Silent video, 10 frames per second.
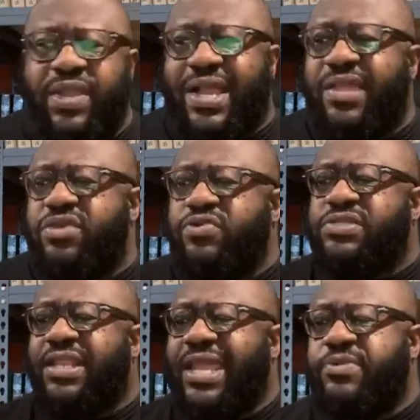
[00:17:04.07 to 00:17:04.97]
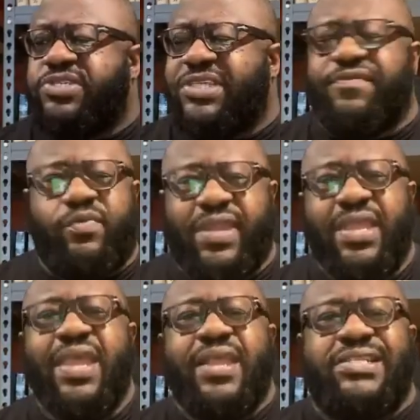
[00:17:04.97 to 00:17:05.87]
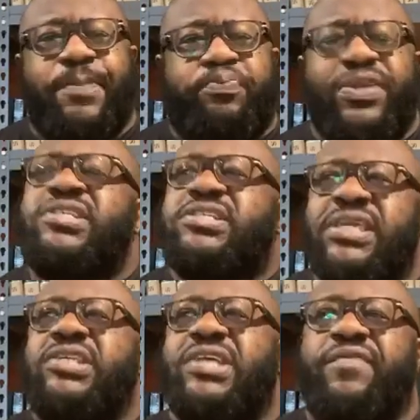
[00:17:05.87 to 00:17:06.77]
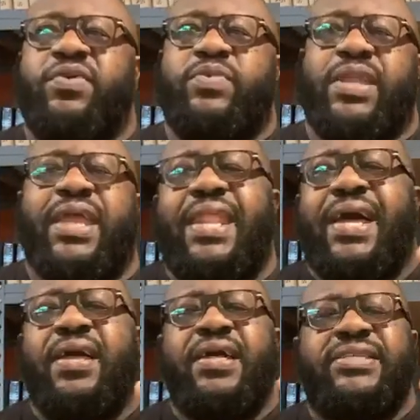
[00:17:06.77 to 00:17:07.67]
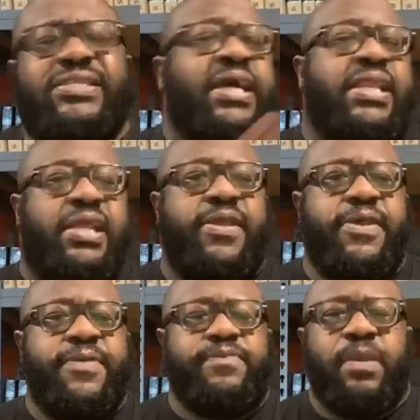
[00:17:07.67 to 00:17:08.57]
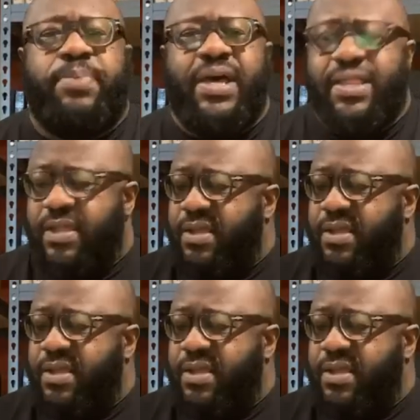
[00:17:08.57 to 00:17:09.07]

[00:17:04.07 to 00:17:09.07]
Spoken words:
I use the languages every week because I preach and teach every week and I study. But